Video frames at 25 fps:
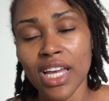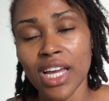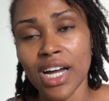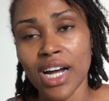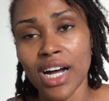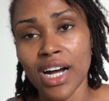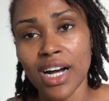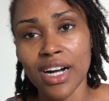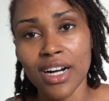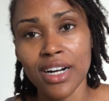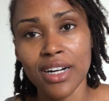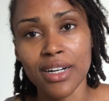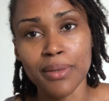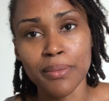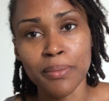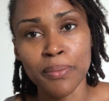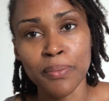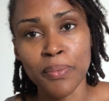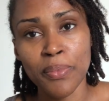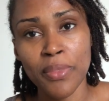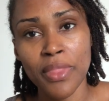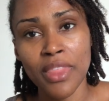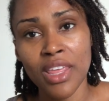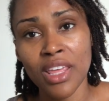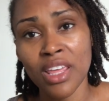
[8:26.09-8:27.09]

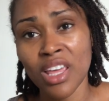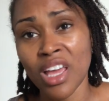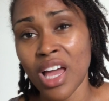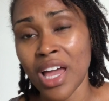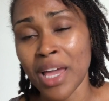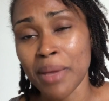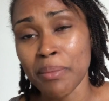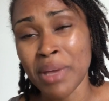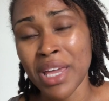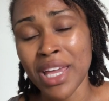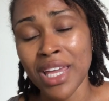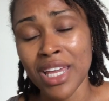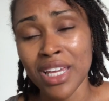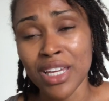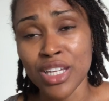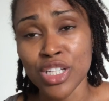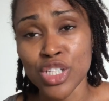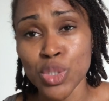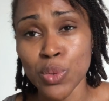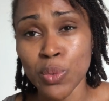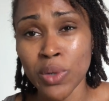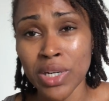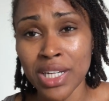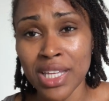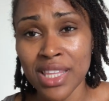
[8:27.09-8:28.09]
I pay
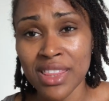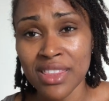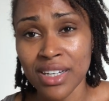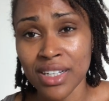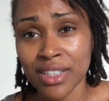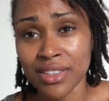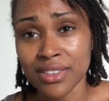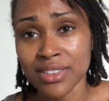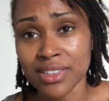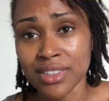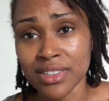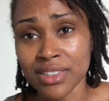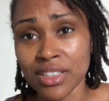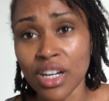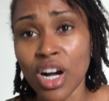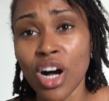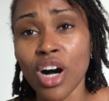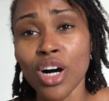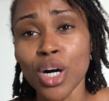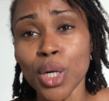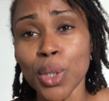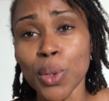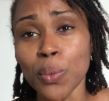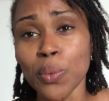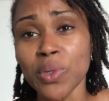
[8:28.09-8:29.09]
20,000
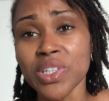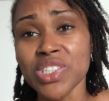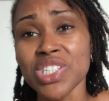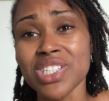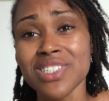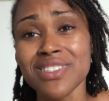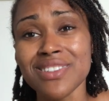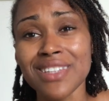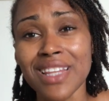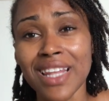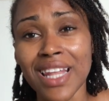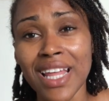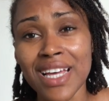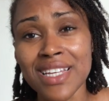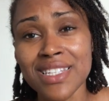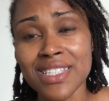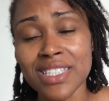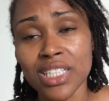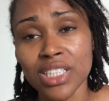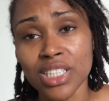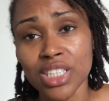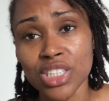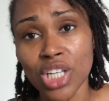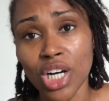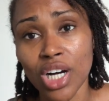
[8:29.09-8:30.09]
dong, which is less than $1,